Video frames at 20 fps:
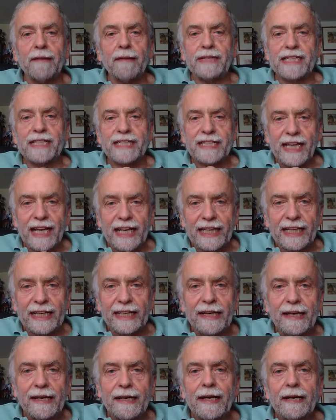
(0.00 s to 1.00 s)
mistake,
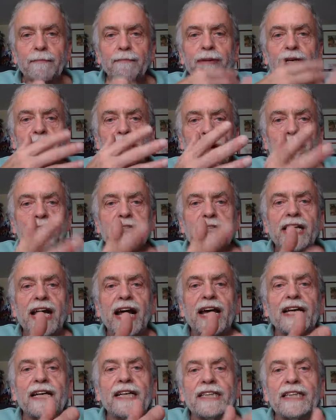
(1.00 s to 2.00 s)
because
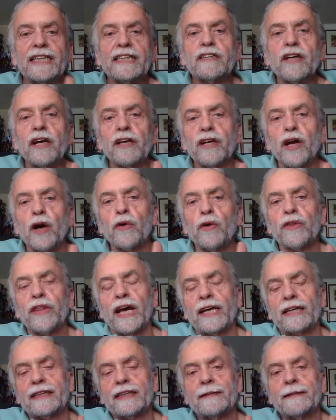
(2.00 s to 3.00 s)
I did not know
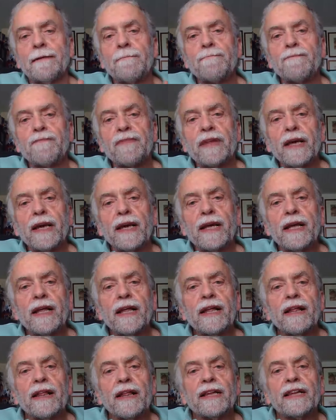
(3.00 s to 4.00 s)
that.
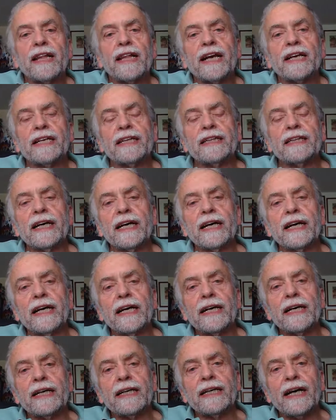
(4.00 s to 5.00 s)
Then
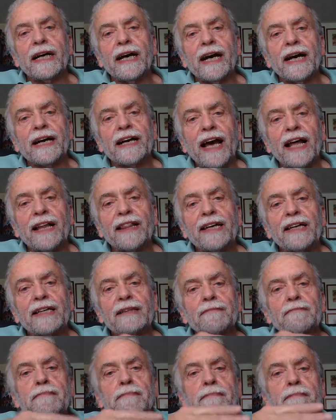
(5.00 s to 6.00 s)

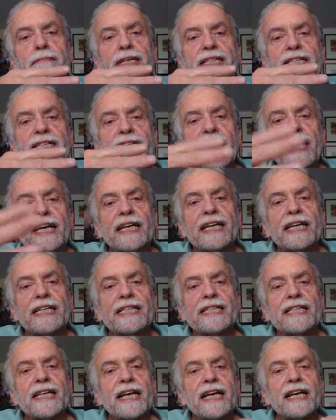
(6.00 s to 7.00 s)
another mistake
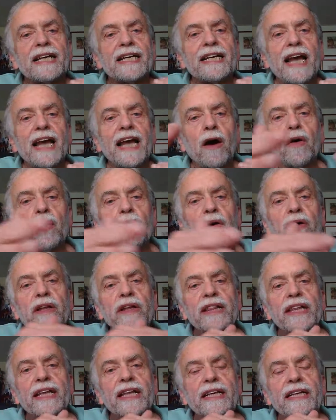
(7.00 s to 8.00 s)
is now
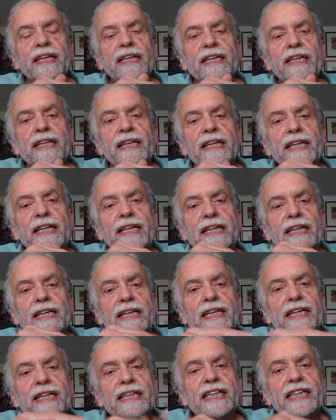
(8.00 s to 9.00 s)

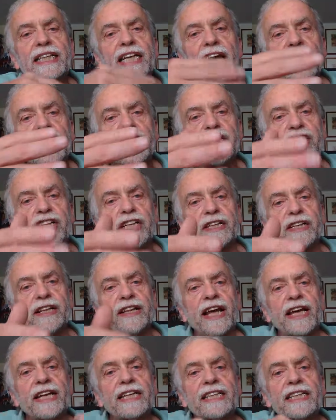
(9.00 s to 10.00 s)
the indication.
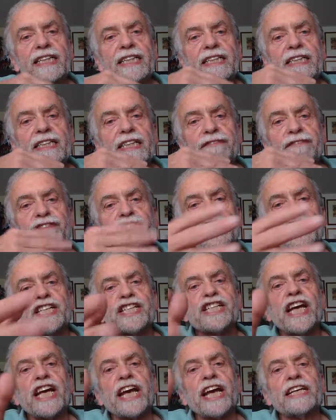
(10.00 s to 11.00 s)
They
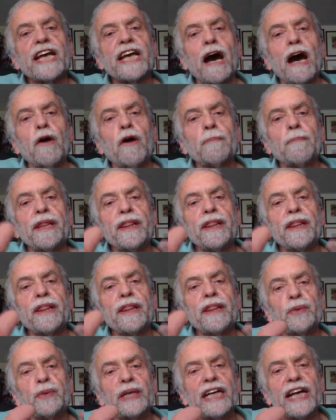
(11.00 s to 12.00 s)
differentiate now
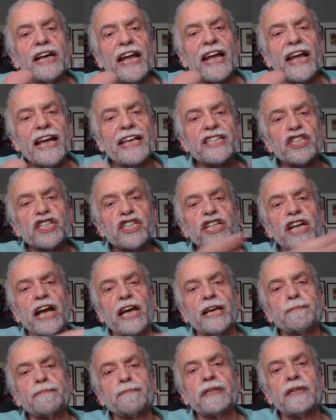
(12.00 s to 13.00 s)
between an
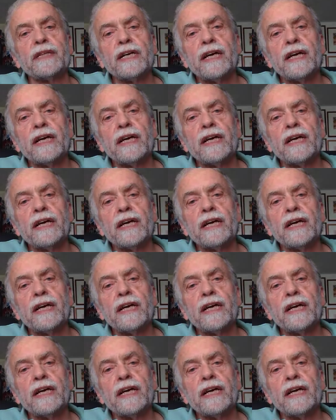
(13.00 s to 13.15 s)
S-shaped